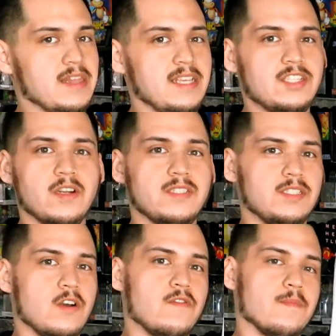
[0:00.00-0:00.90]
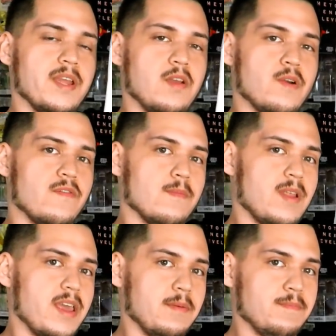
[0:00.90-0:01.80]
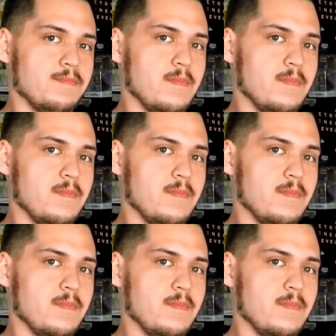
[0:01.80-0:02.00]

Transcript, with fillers: And these jerseys go from anywhere from like